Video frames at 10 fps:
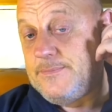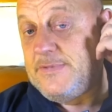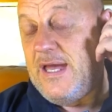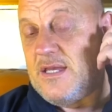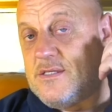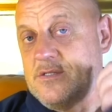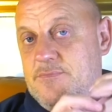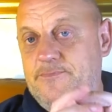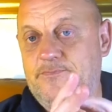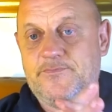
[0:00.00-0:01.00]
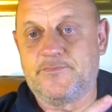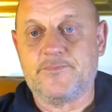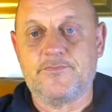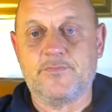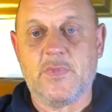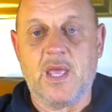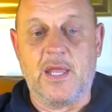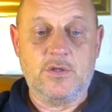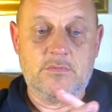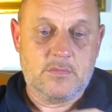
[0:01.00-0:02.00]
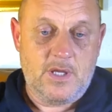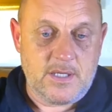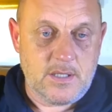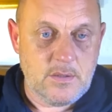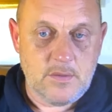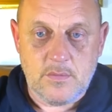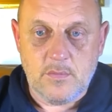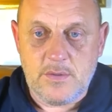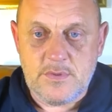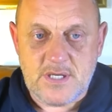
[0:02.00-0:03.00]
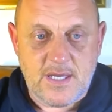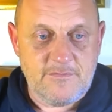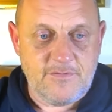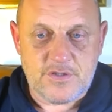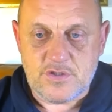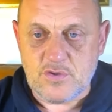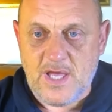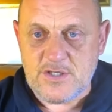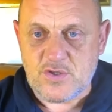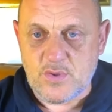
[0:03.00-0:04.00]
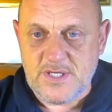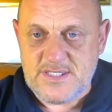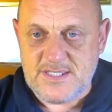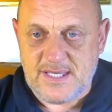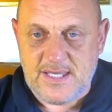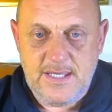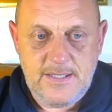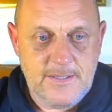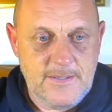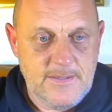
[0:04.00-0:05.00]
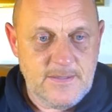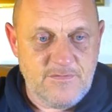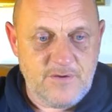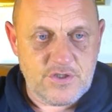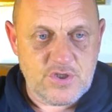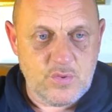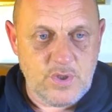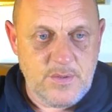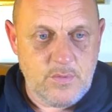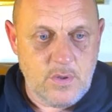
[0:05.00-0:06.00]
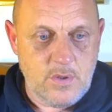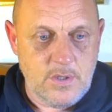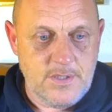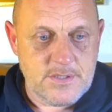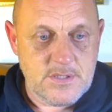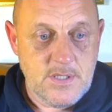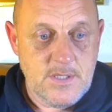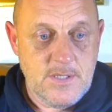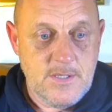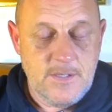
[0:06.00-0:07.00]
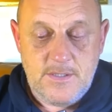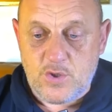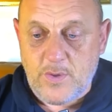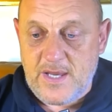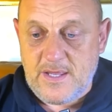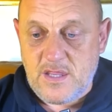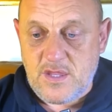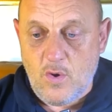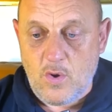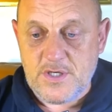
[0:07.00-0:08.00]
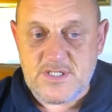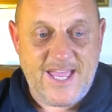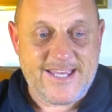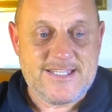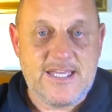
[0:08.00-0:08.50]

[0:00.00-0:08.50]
That is. And, like, when was that first? So that story's today. The first story was 29th of August, 7